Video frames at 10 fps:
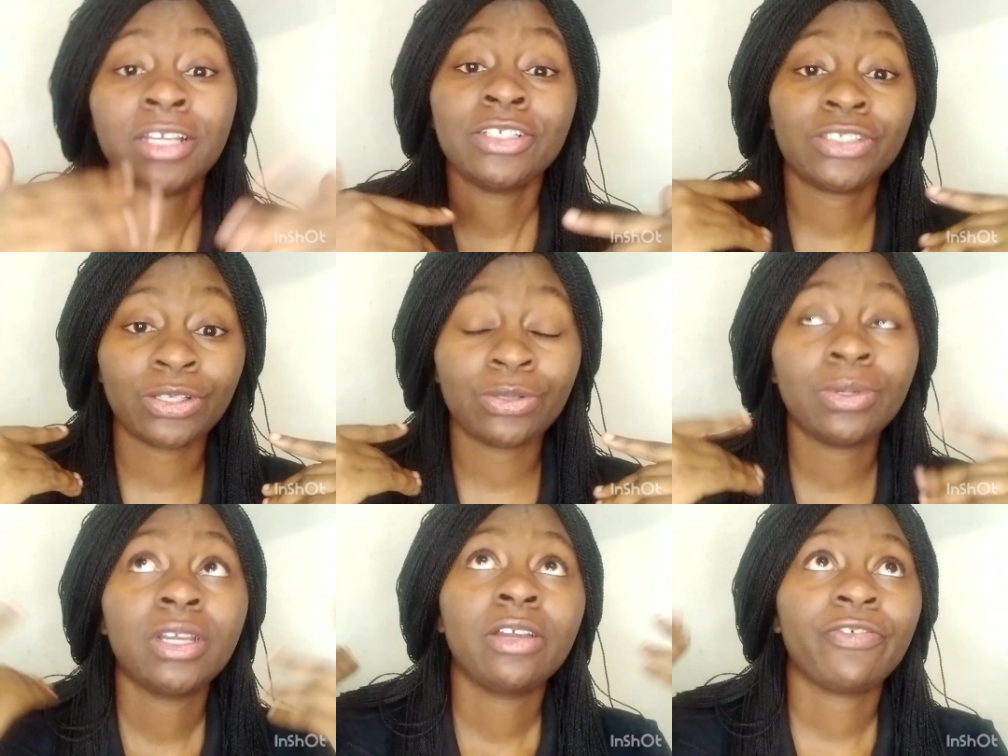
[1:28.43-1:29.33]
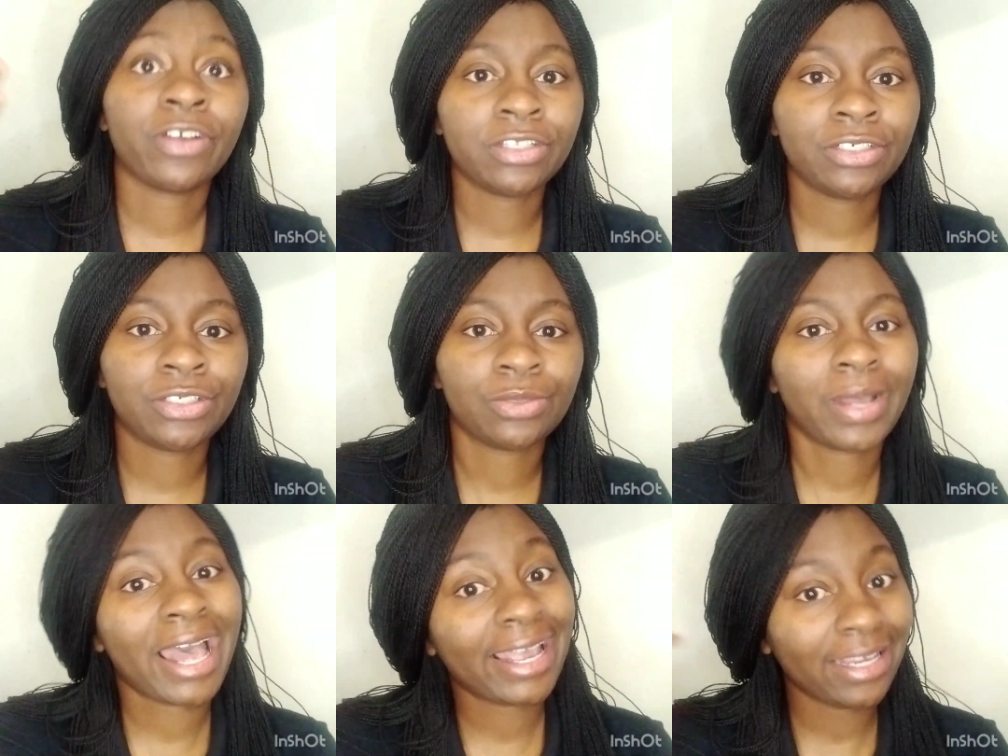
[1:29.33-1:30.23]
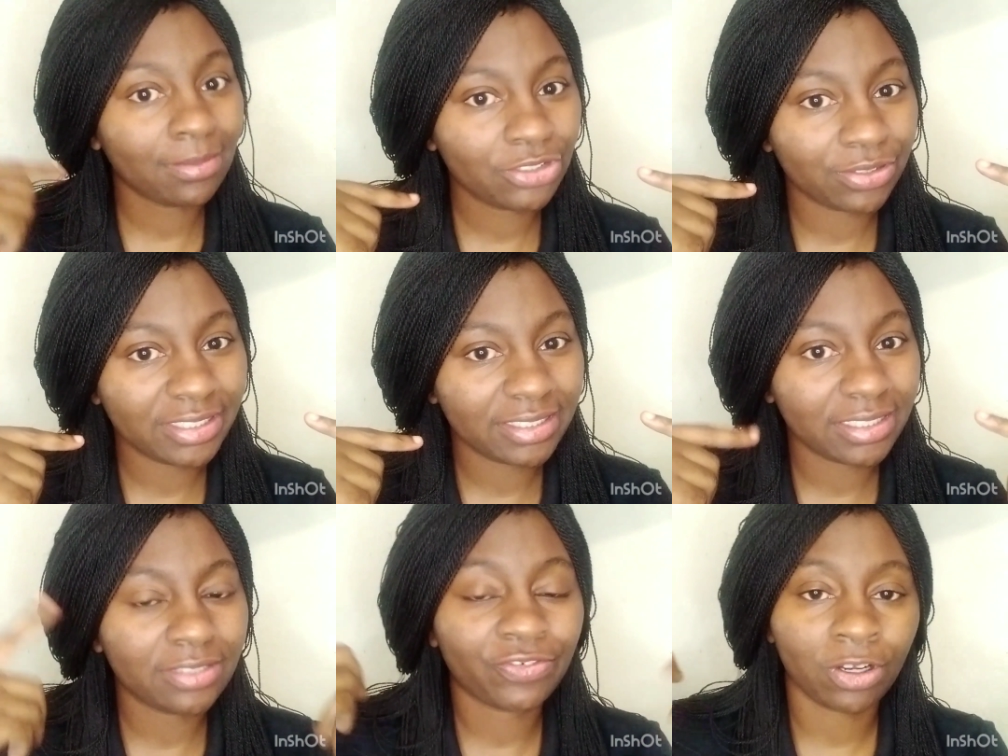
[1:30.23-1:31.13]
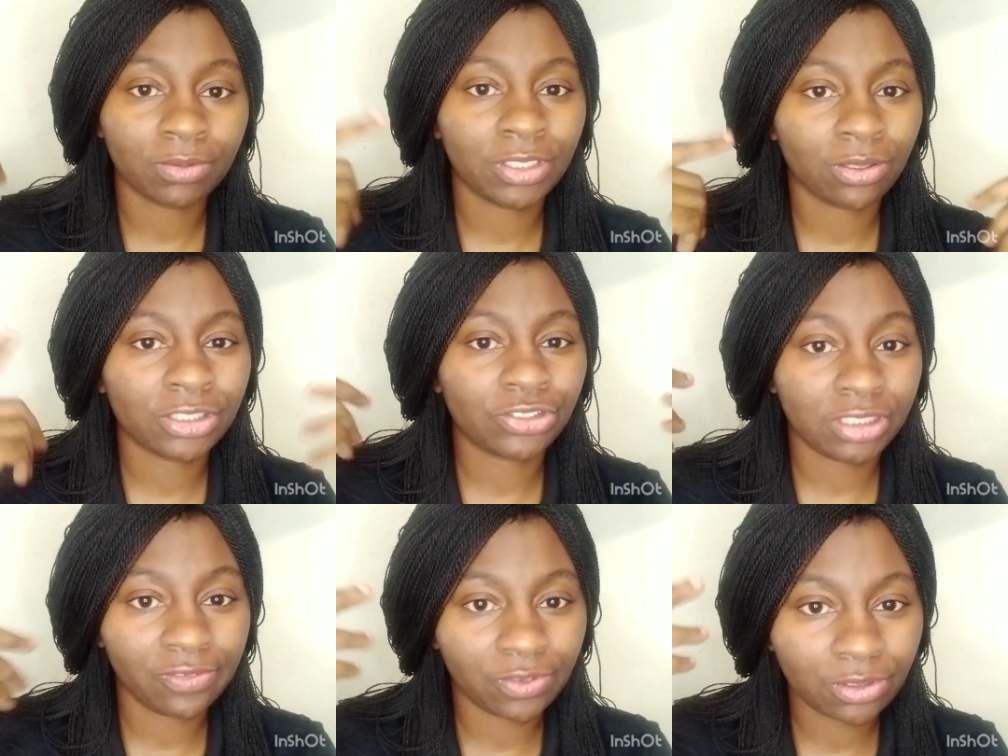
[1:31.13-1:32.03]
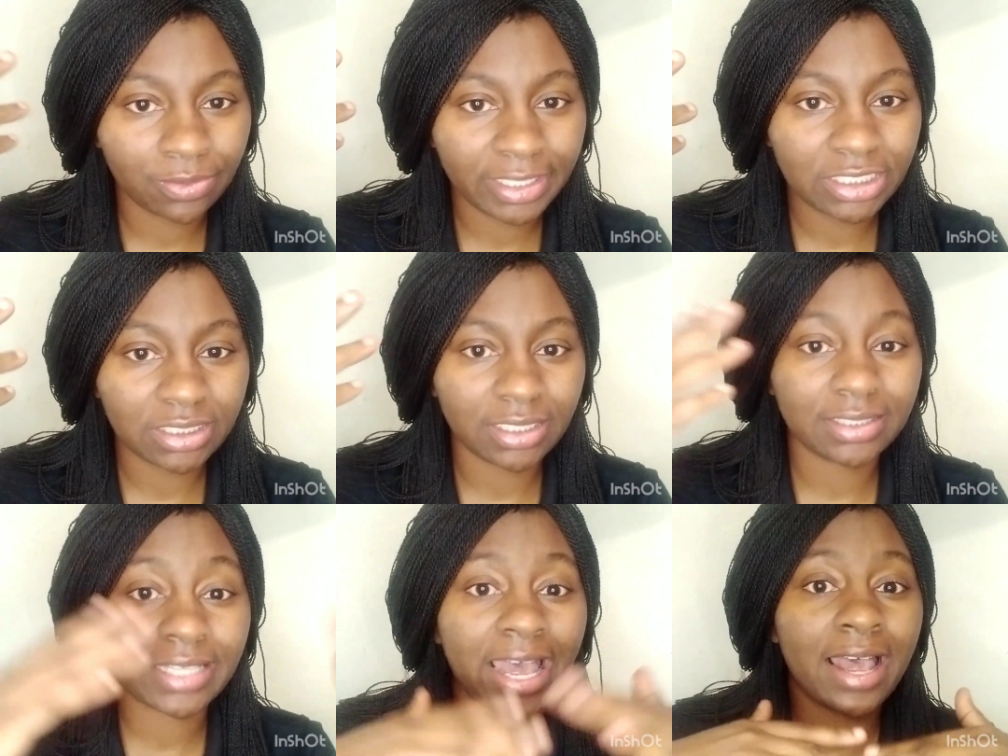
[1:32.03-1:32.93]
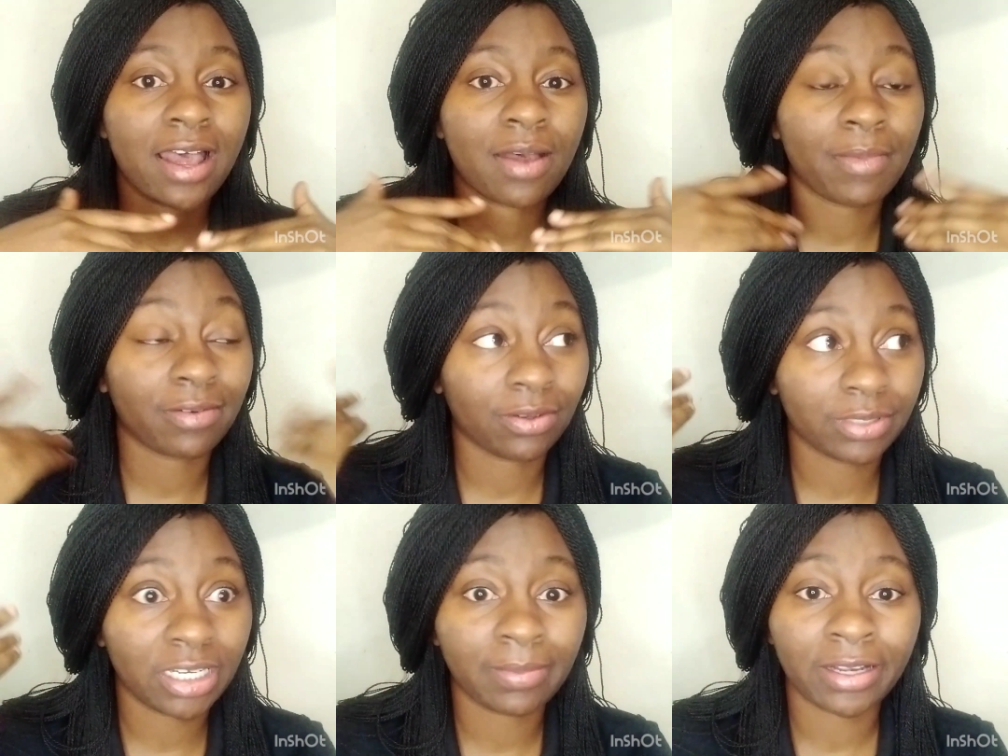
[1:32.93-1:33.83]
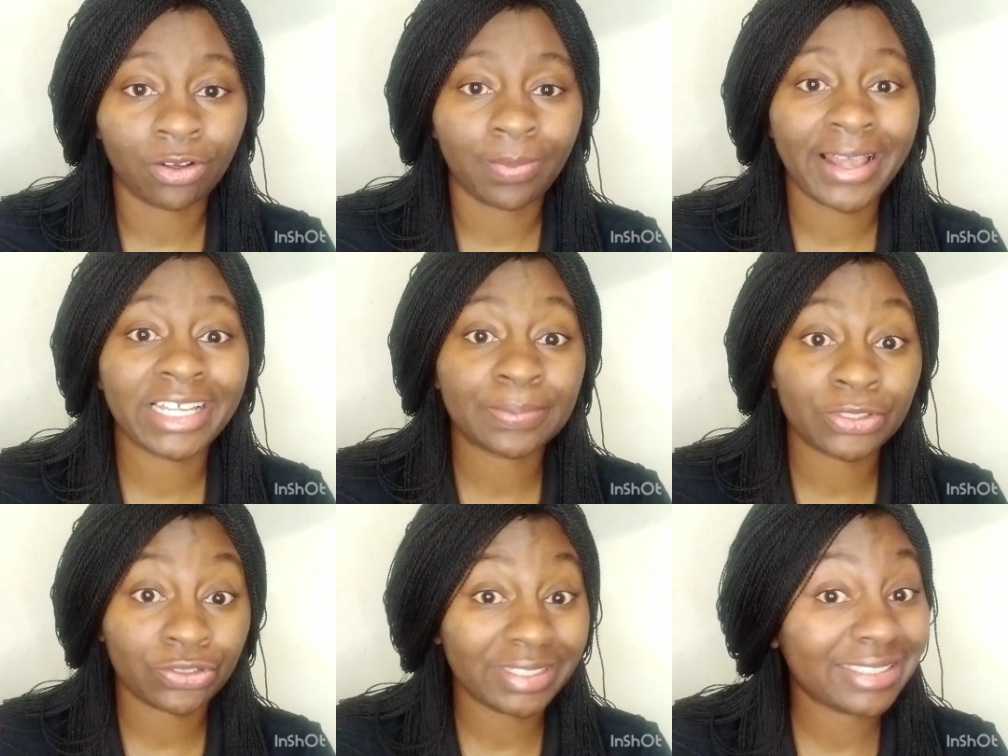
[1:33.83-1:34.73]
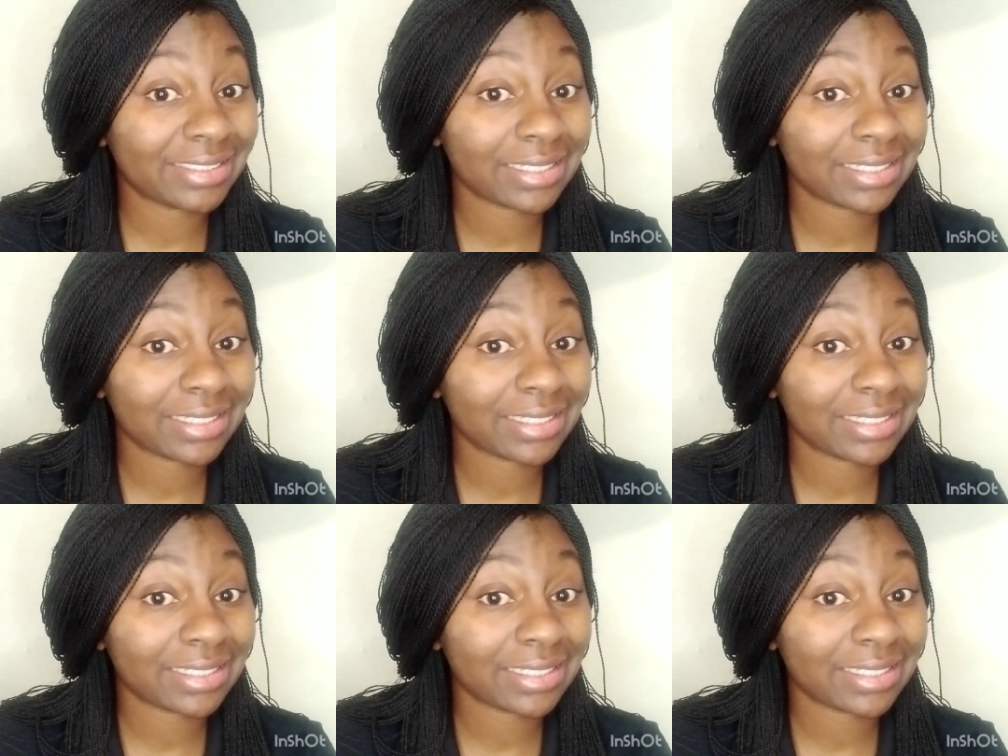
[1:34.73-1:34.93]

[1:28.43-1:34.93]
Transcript: So, further ado, I am Tricee, formerly known as Tricee Fruitcreations. Um, my real name I go by is Patrice,